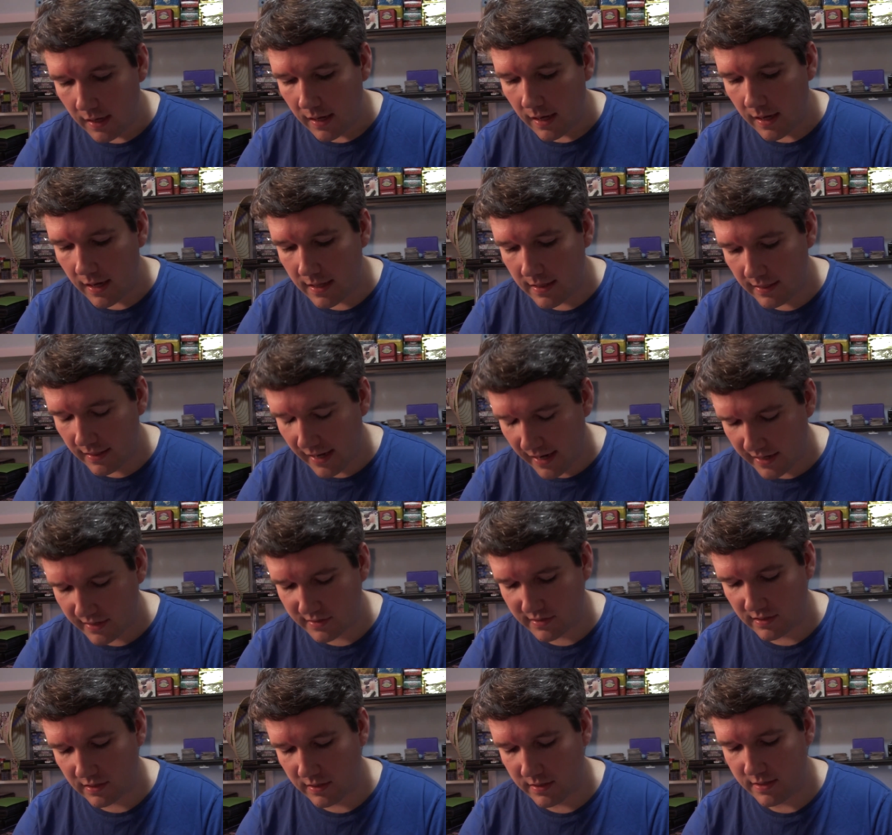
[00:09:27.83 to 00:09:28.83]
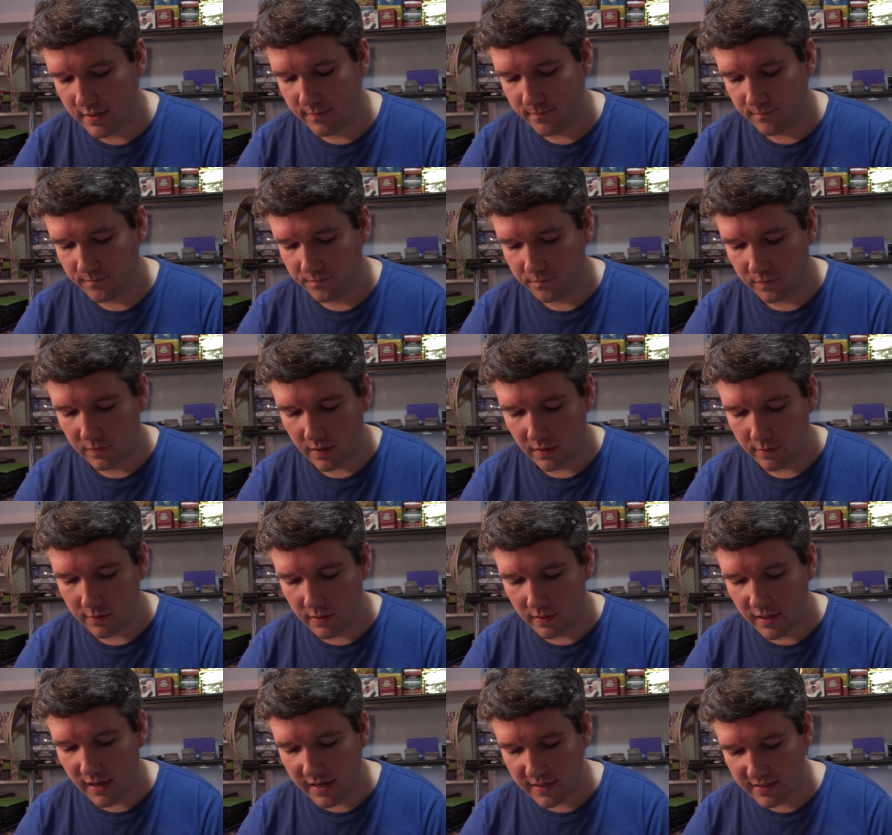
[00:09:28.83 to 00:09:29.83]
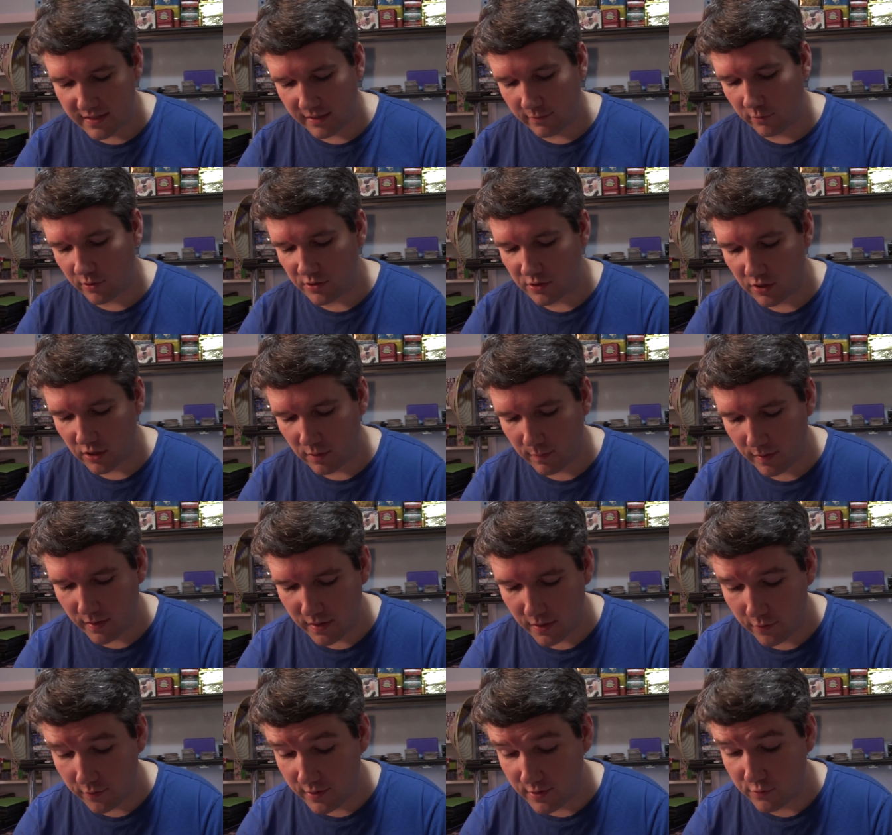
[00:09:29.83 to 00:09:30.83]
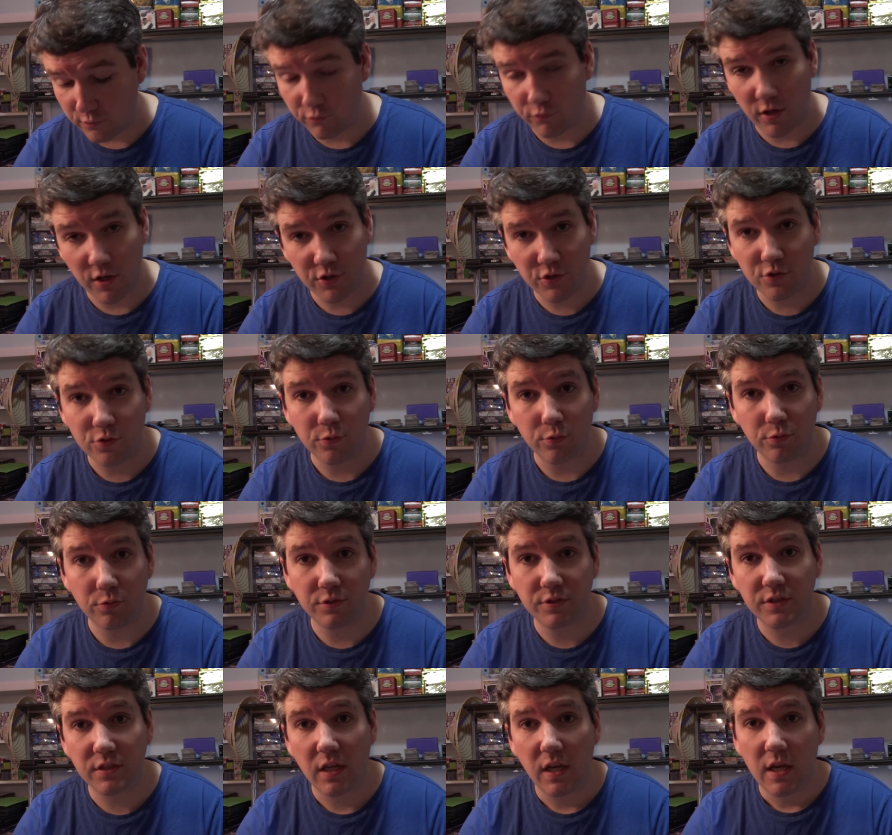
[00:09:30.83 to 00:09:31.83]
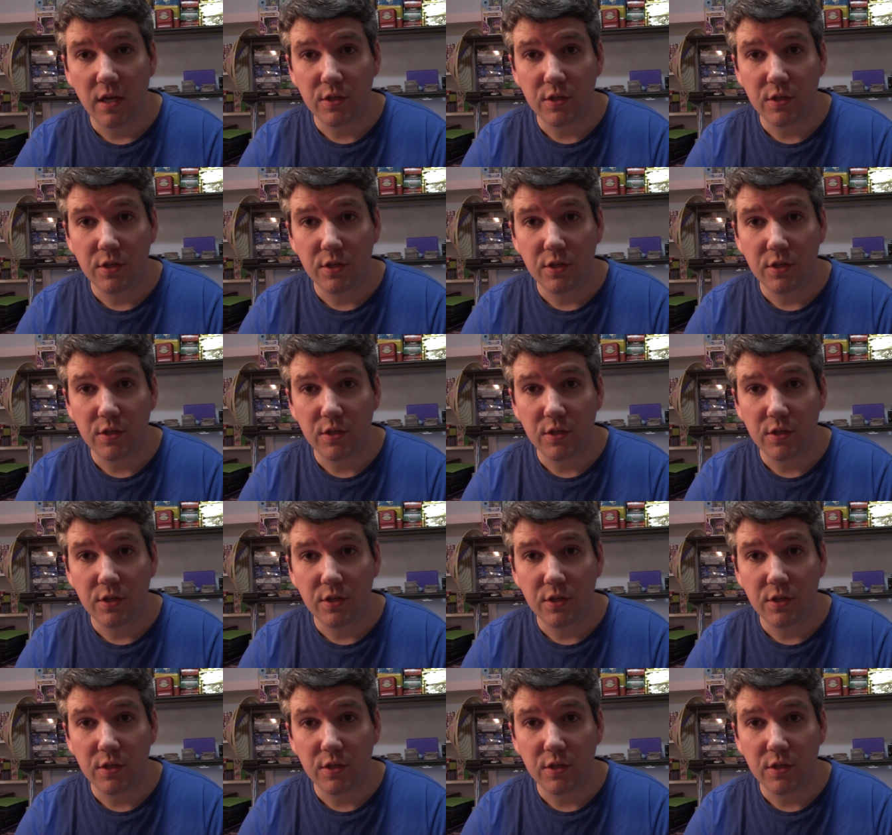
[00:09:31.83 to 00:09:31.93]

And lastly, the last thing I want to talk about here is rush duels.